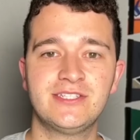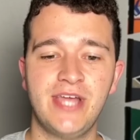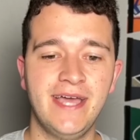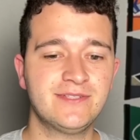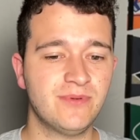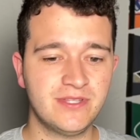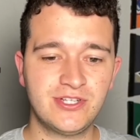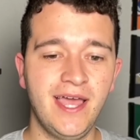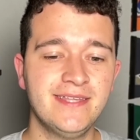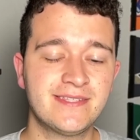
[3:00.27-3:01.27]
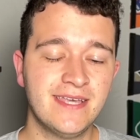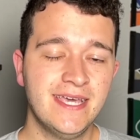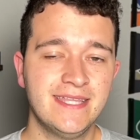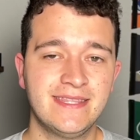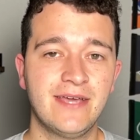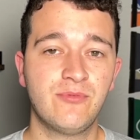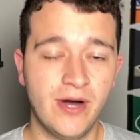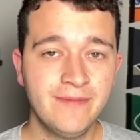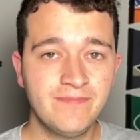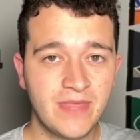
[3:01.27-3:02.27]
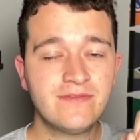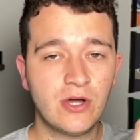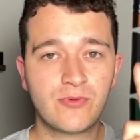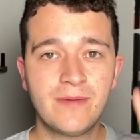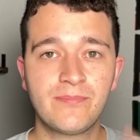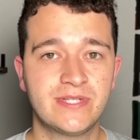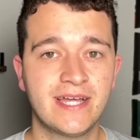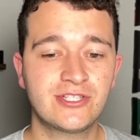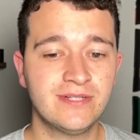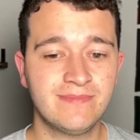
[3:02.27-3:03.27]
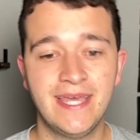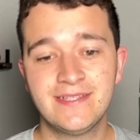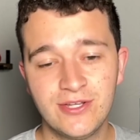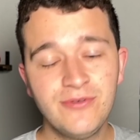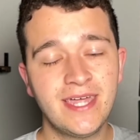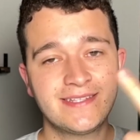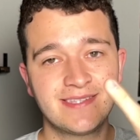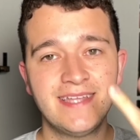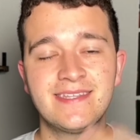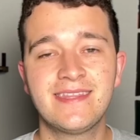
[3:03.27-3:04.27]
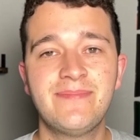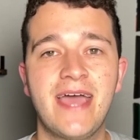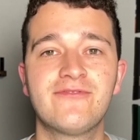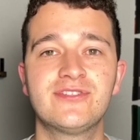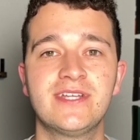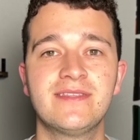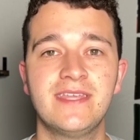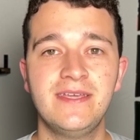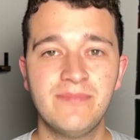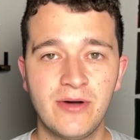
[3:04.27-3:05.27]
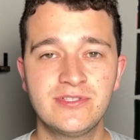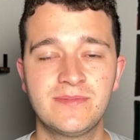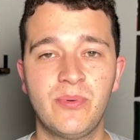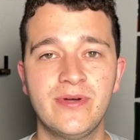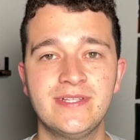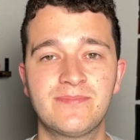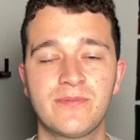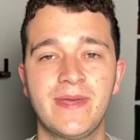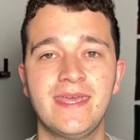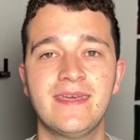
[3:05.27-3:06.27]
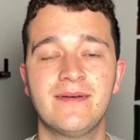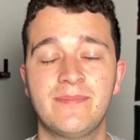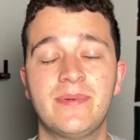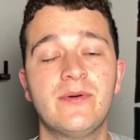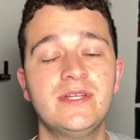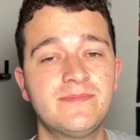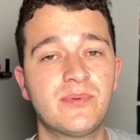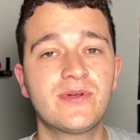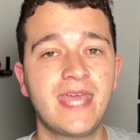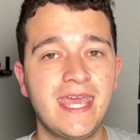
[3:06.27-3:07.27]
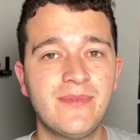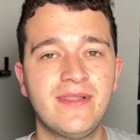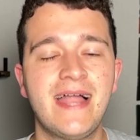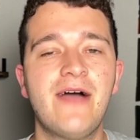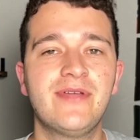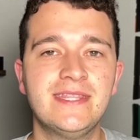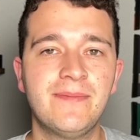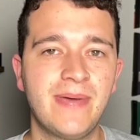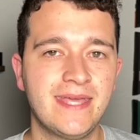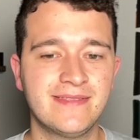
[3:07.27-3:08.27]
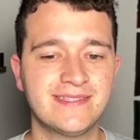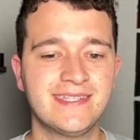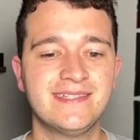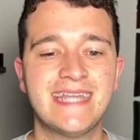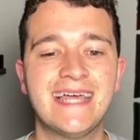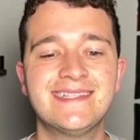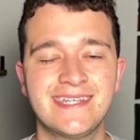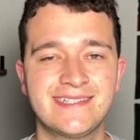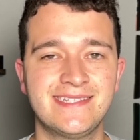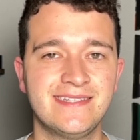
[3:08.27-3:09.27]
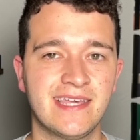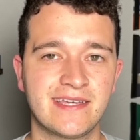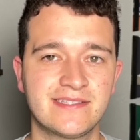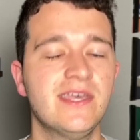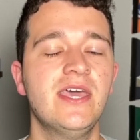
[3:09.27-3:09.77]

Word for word: the Jazz? Well, the Jazz, they won. one, had uh, no rim protection, and two, that has led to them averaging the most points per paint points per game allowed in the paint this season at 66.